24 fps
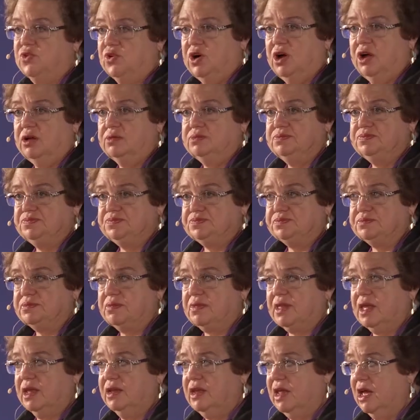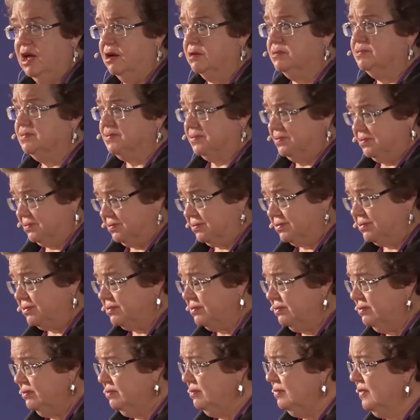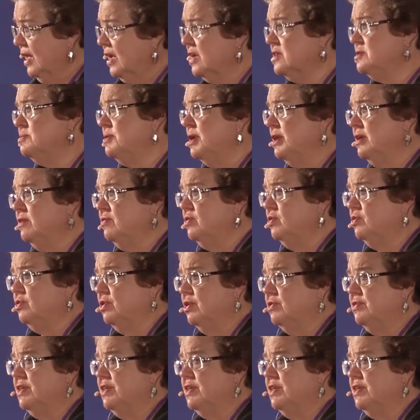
all. Now, as many of you know,